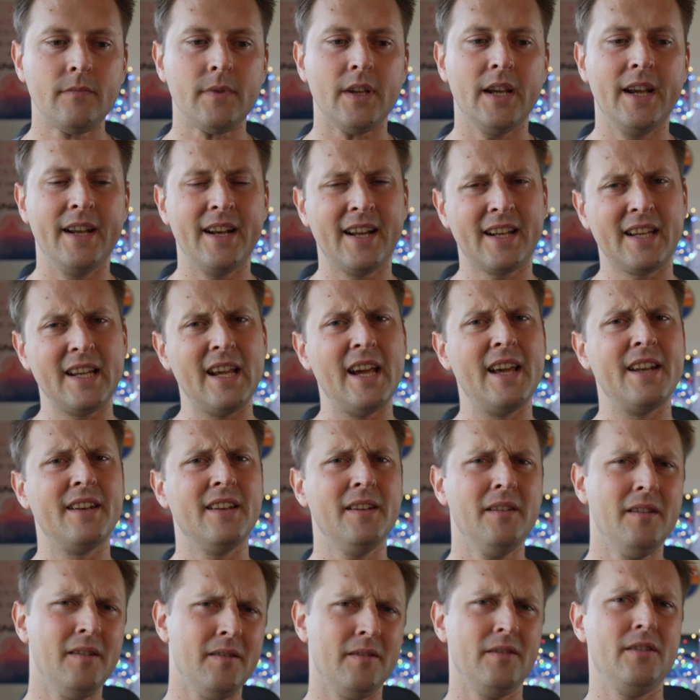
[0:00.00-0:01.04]
And
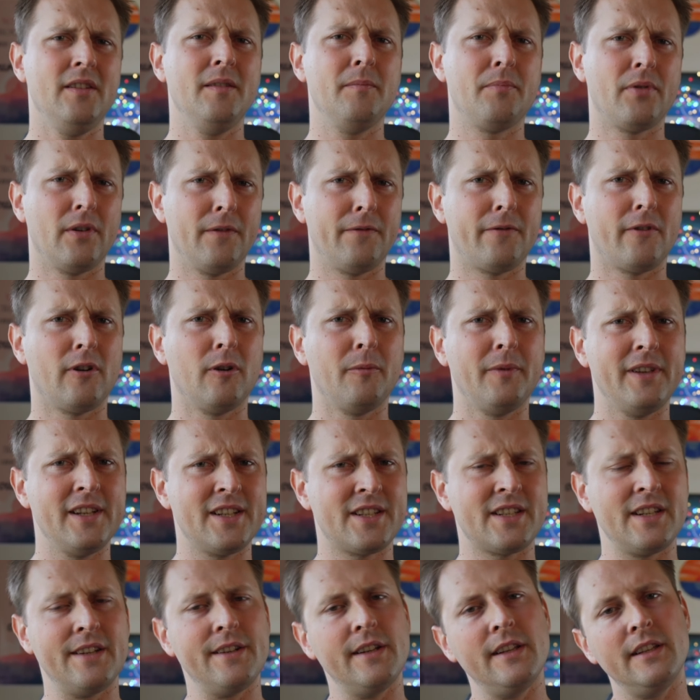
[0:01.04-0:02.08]
again, preferably the
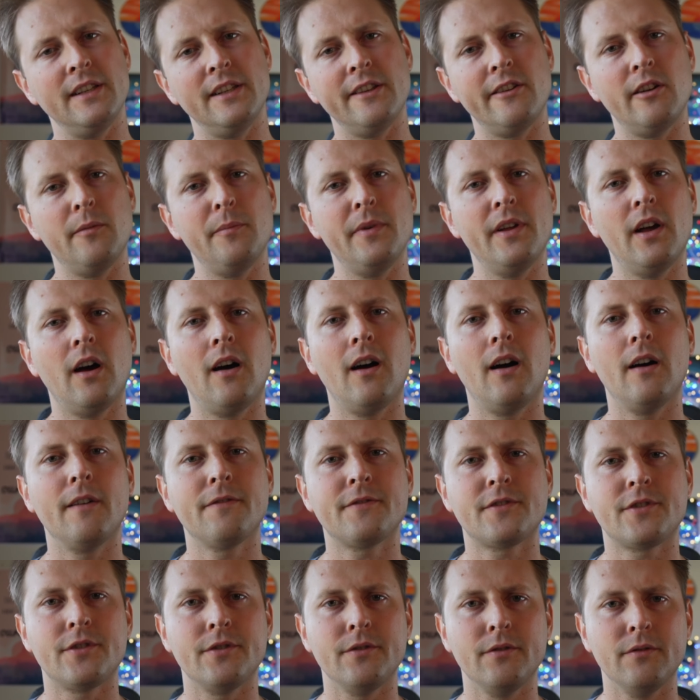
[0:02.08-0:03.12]
sun a little bit
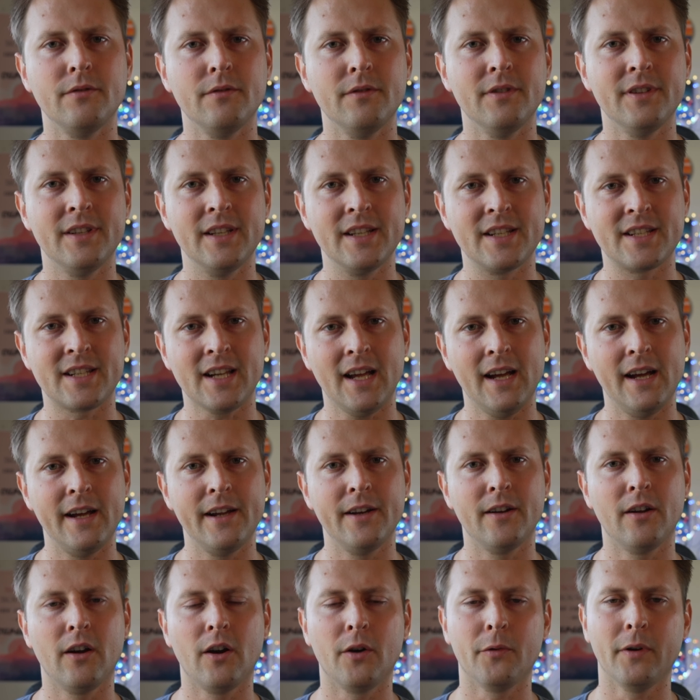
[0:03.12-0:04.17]
off to the
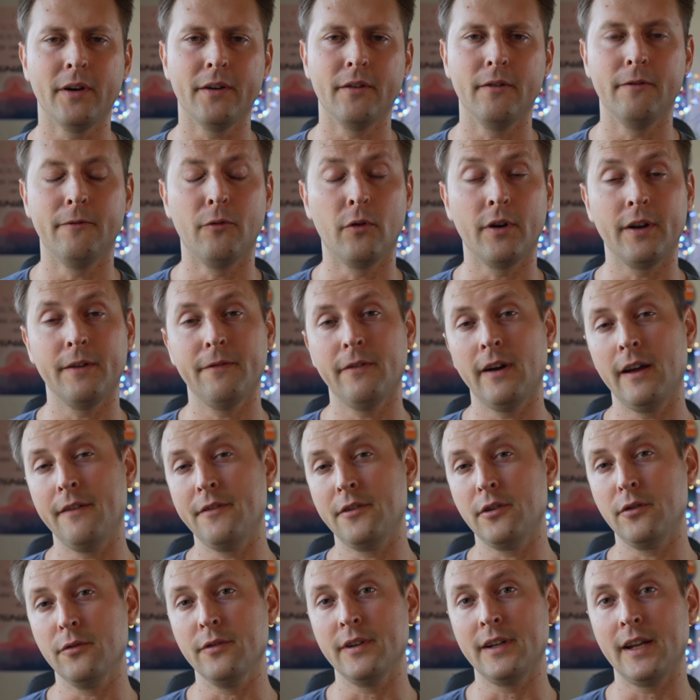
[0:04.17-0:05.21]
side around a
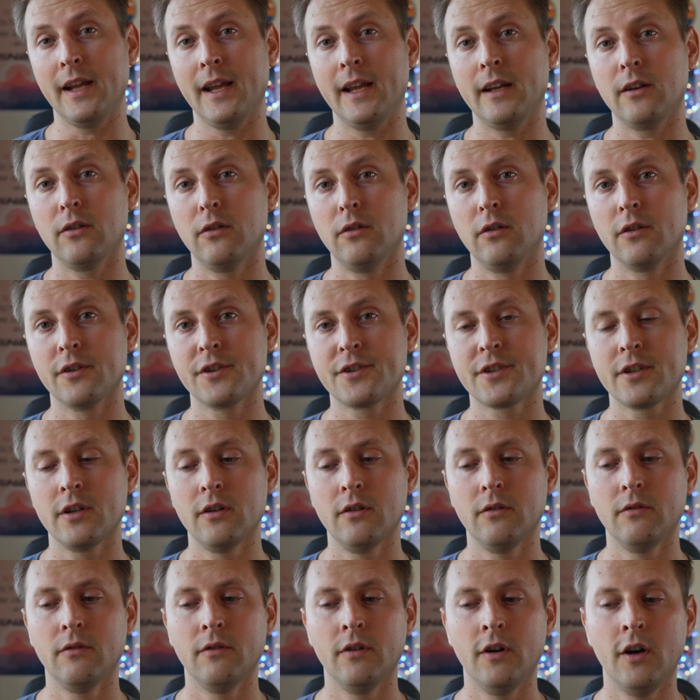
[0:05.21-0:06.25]
45-degree angle or
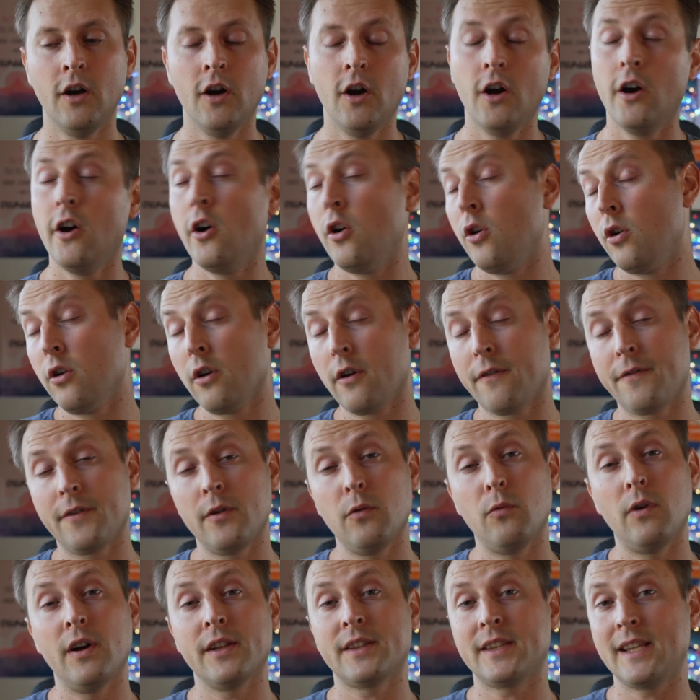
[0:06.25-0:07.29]
so. Or if
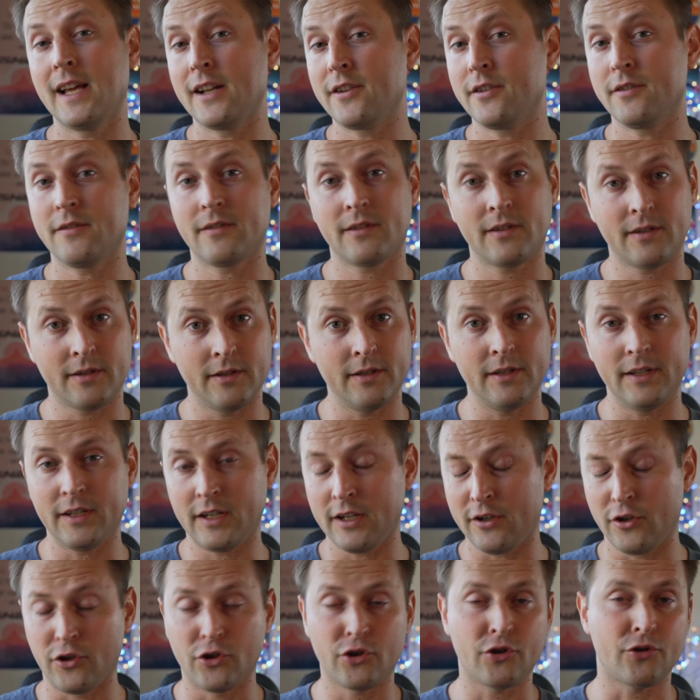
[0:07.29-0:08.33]
you want that
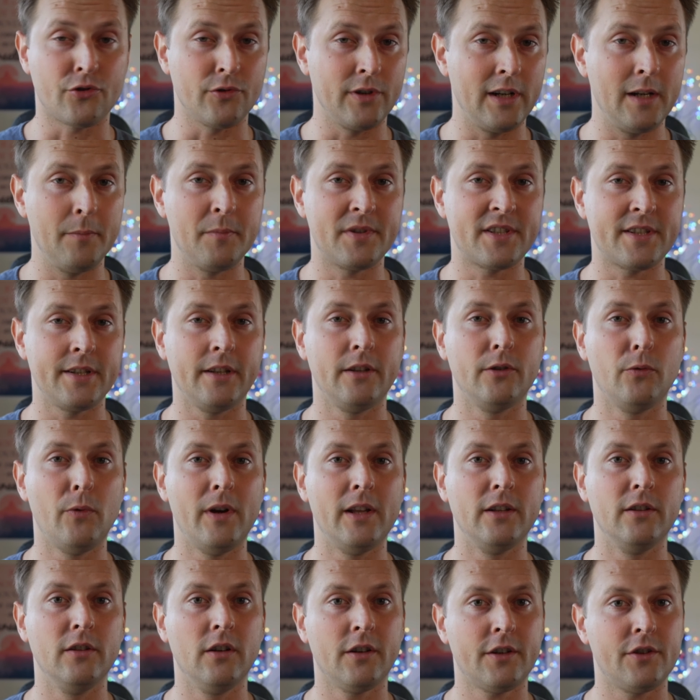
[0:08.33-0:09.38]
extreme
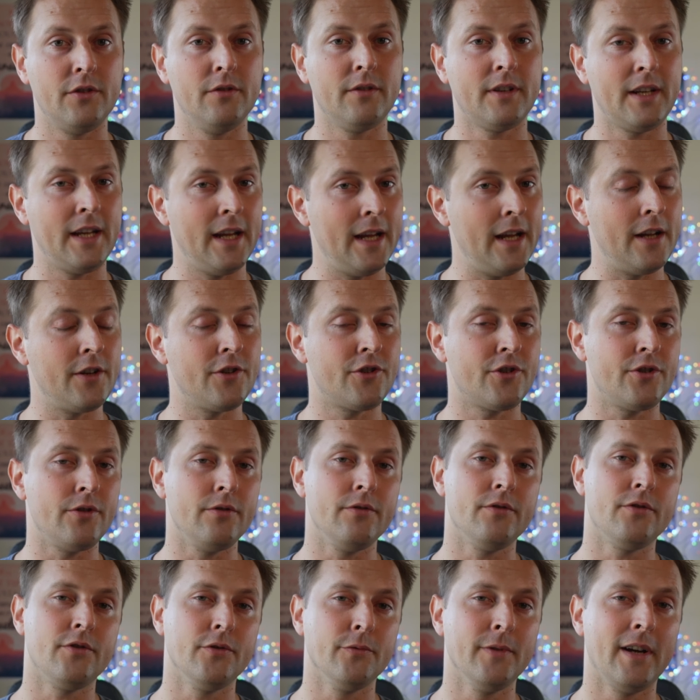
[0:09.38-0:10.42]
silhouette look, you can
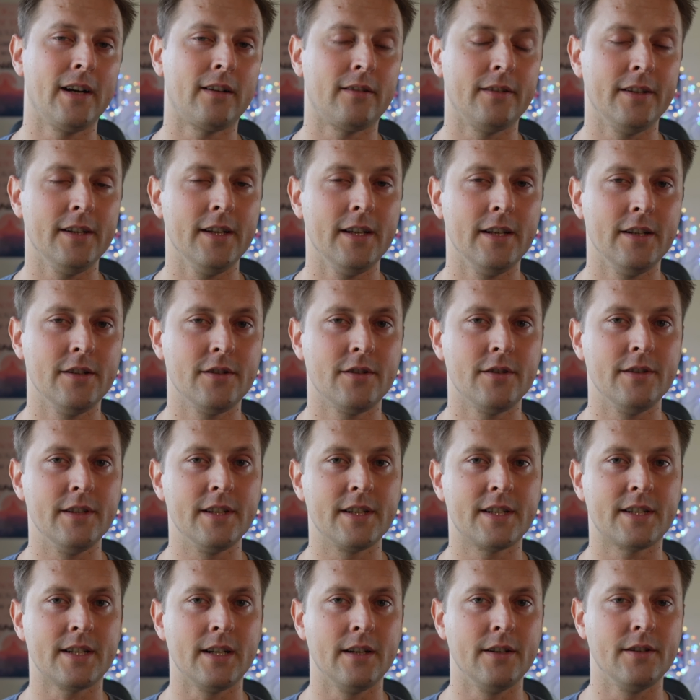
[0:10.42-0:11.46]
shoot directly into
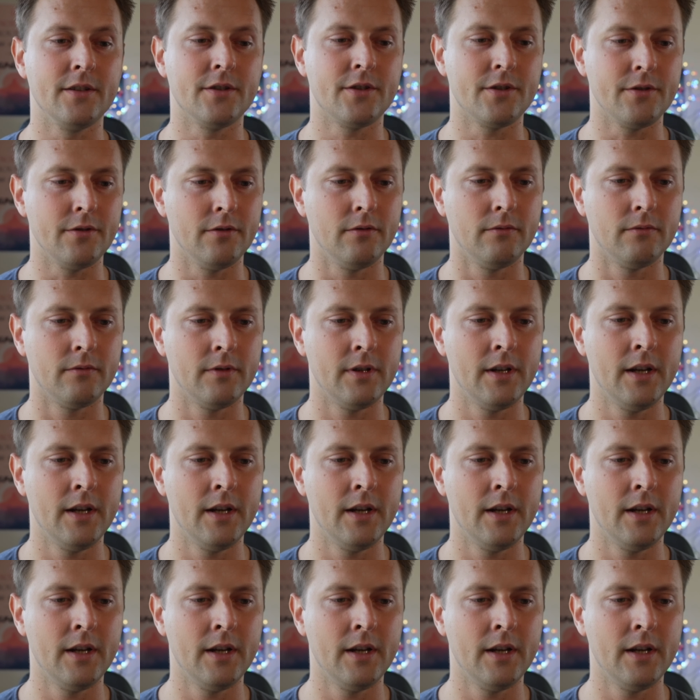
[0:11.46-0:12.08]
the sun too.